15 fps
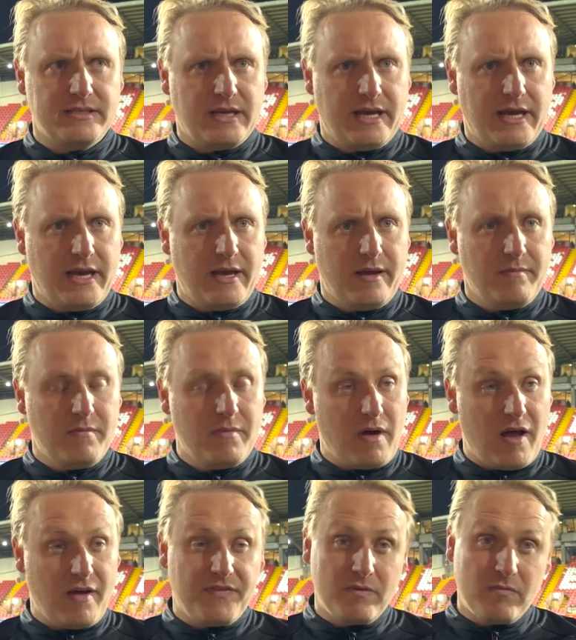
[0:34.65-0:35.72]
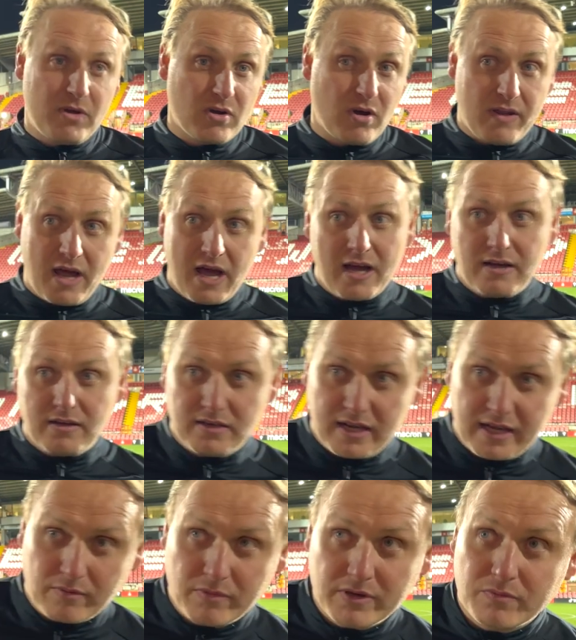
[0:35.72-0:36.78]
Um, I think we got that.
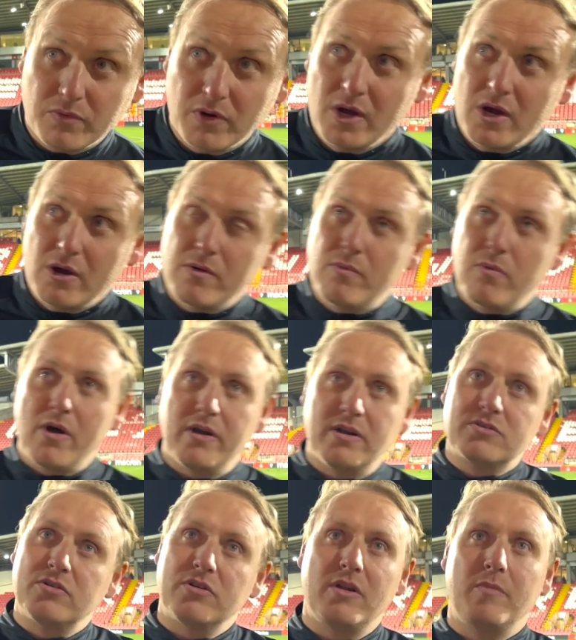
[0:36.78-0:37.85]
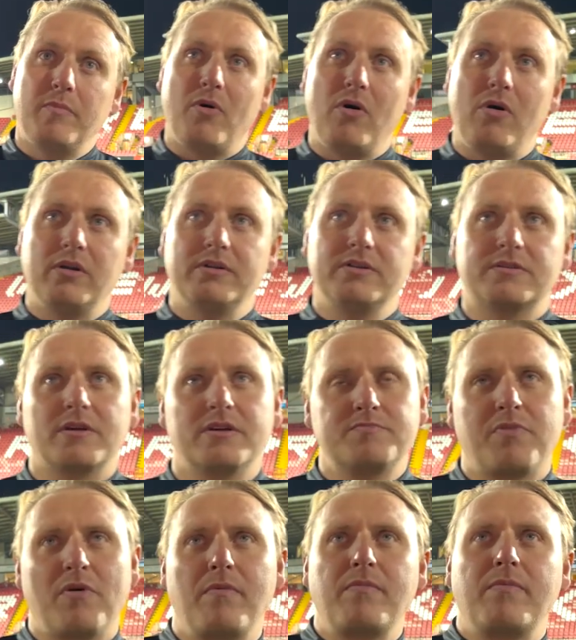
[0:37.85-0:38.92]
Like we we weren't as good on the ball as, as
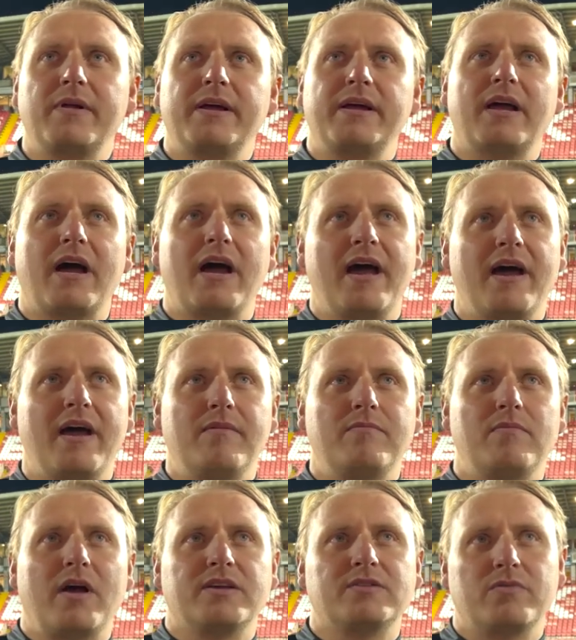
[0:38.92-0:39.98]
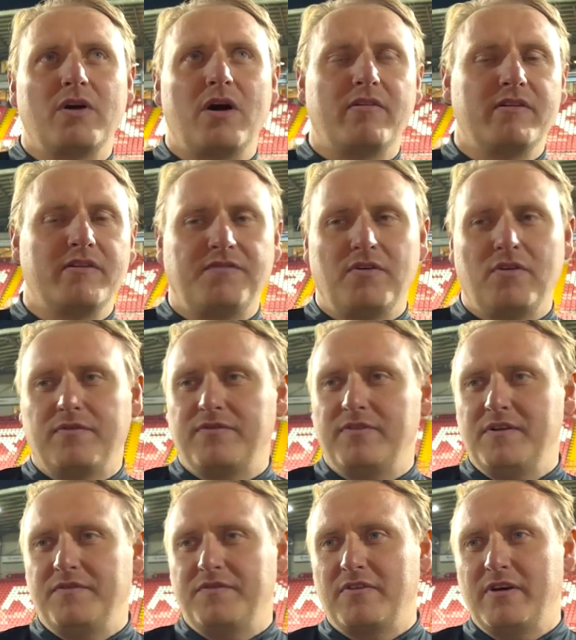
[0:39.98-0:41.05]
probably um, as we are in a
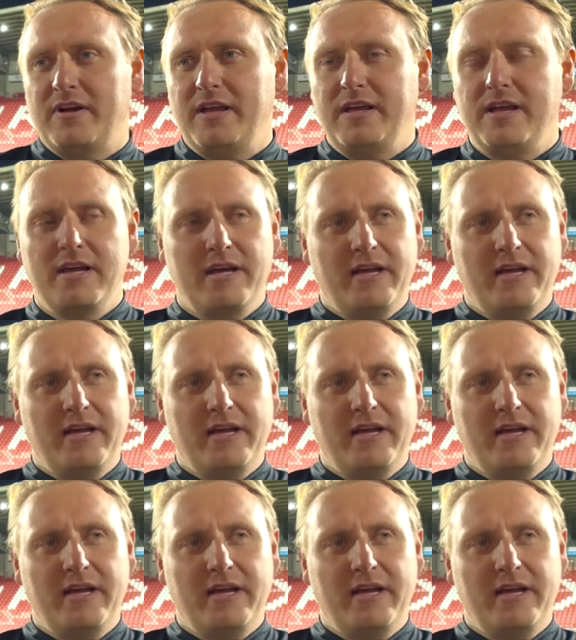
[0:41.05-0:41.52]
4-3-3.